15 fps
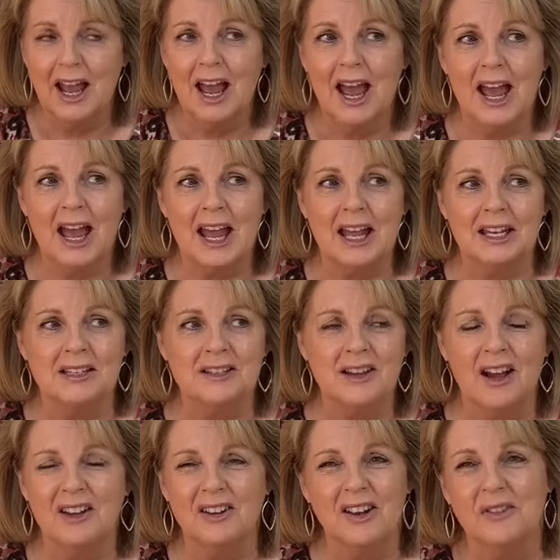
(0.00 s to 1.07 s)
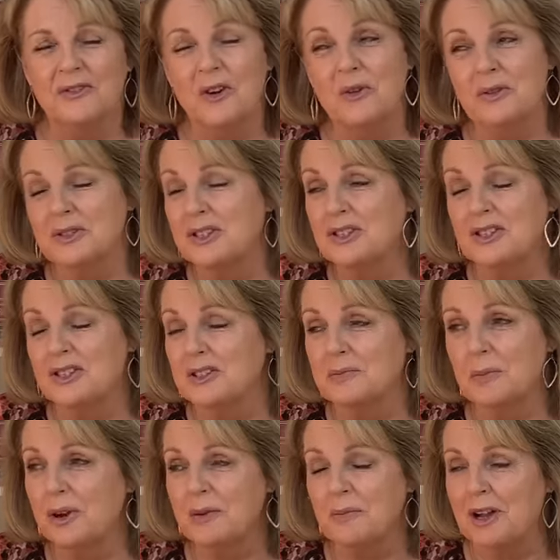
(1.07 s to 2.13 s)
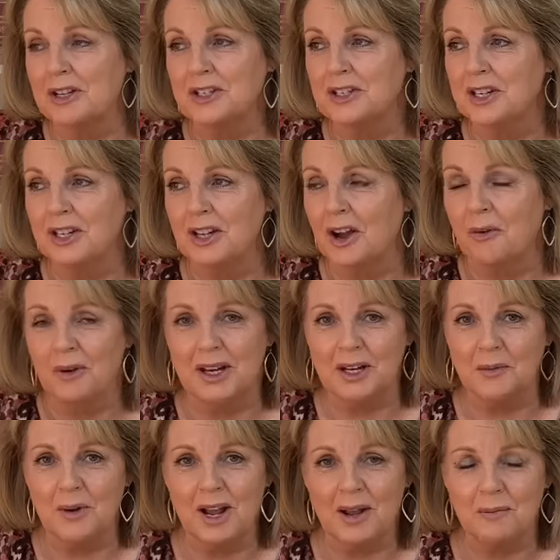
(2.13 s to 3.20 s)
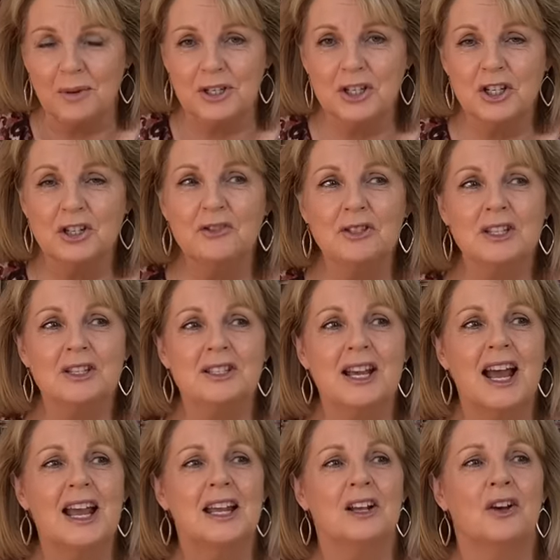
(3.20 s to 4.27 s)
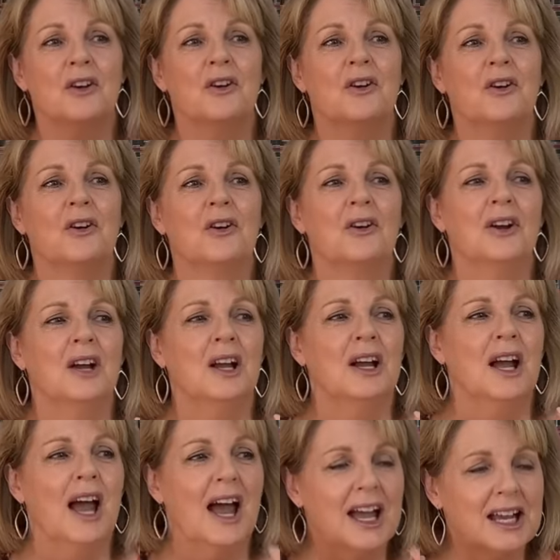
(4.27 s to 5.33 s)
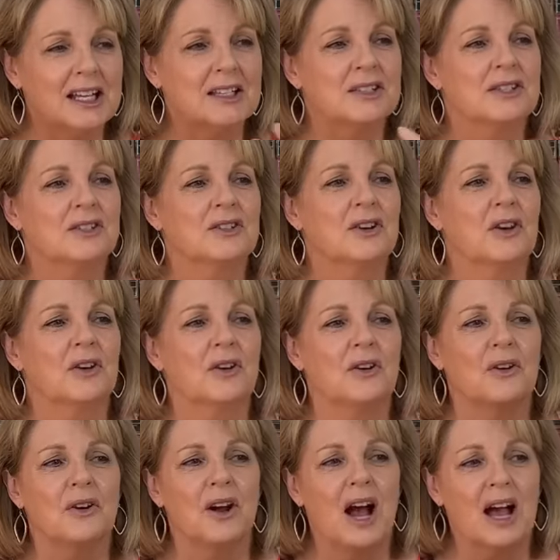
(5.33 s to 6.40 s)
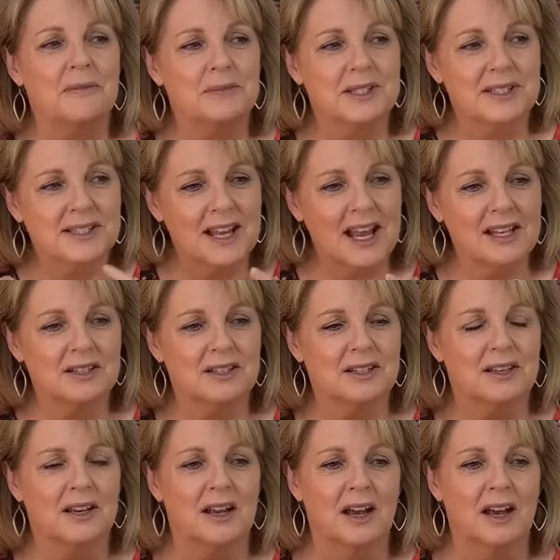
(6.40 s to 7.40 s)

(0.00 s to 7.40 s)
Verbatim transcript: And, I, of course, it just pretty much didn't go anywhere. But she used to take her angst, her upset,